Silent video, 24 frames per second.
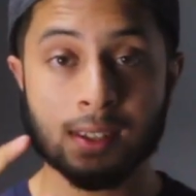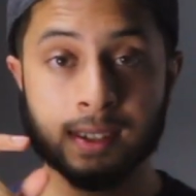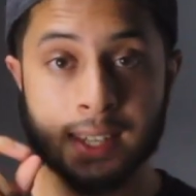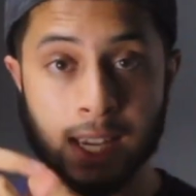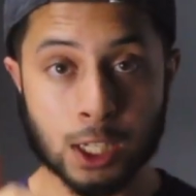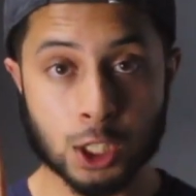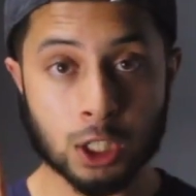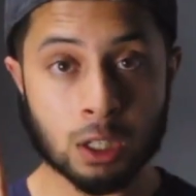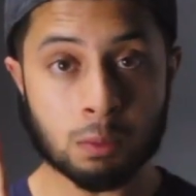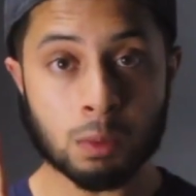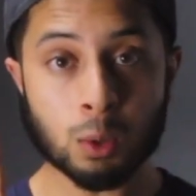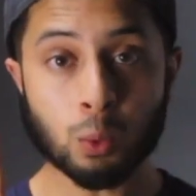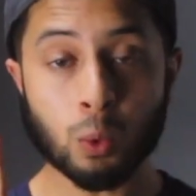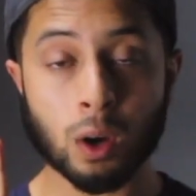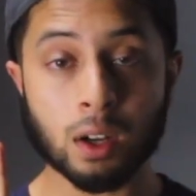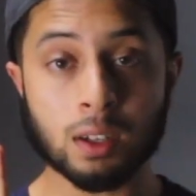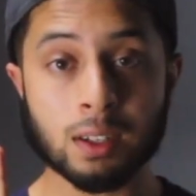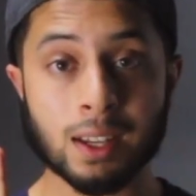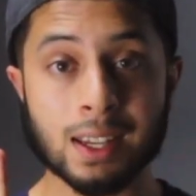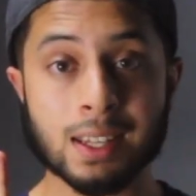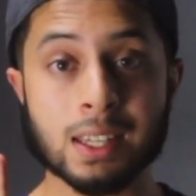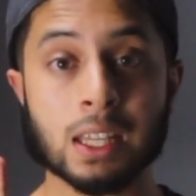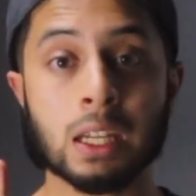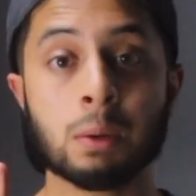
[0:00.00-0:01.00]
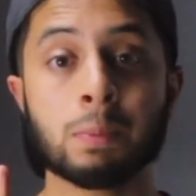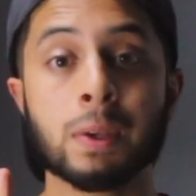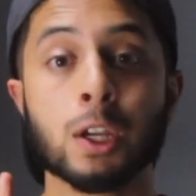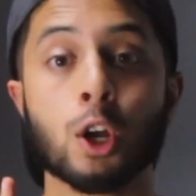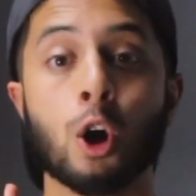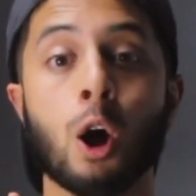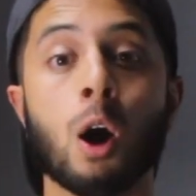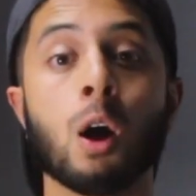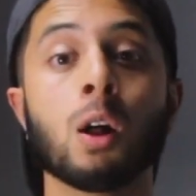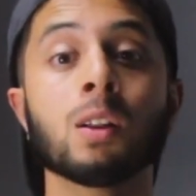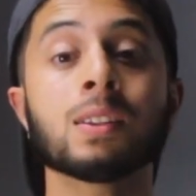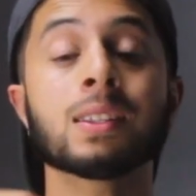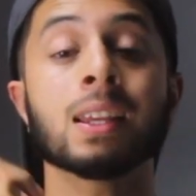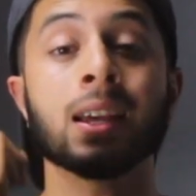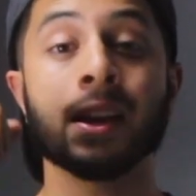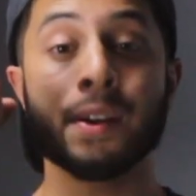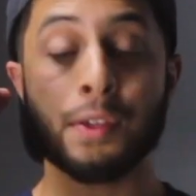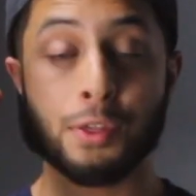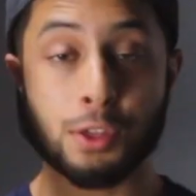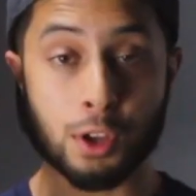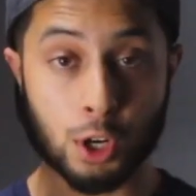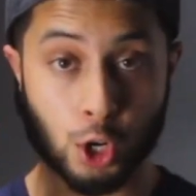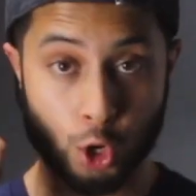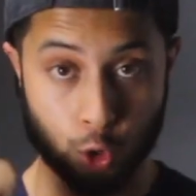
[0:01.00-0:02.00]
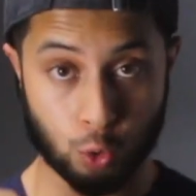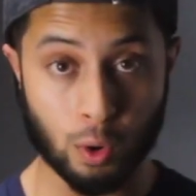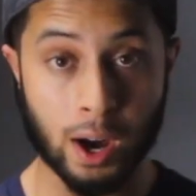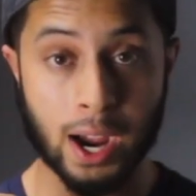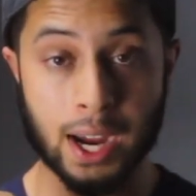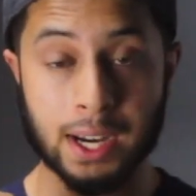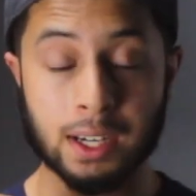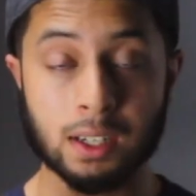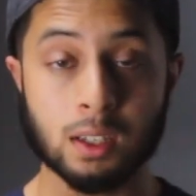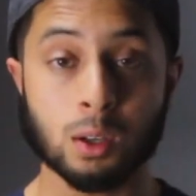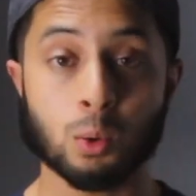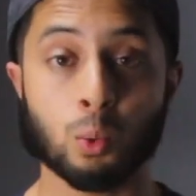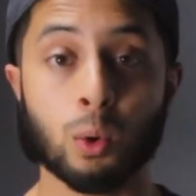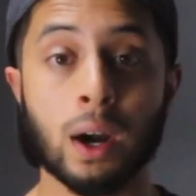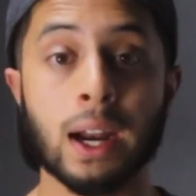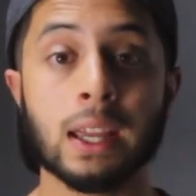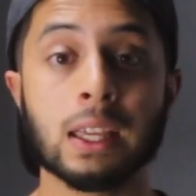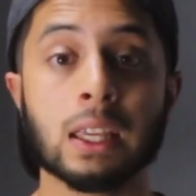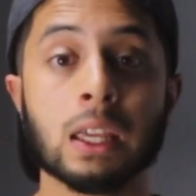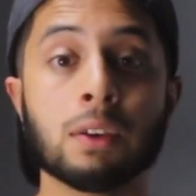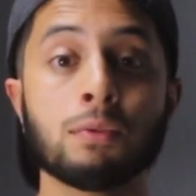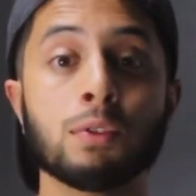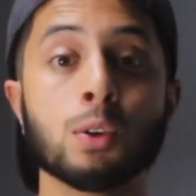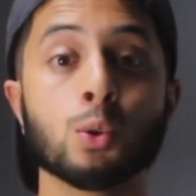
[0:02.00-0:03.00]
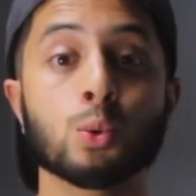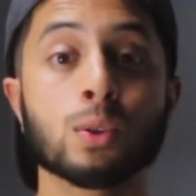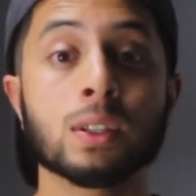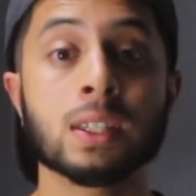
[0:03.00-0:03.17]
Section number one is gonna be called The Grind, where I give you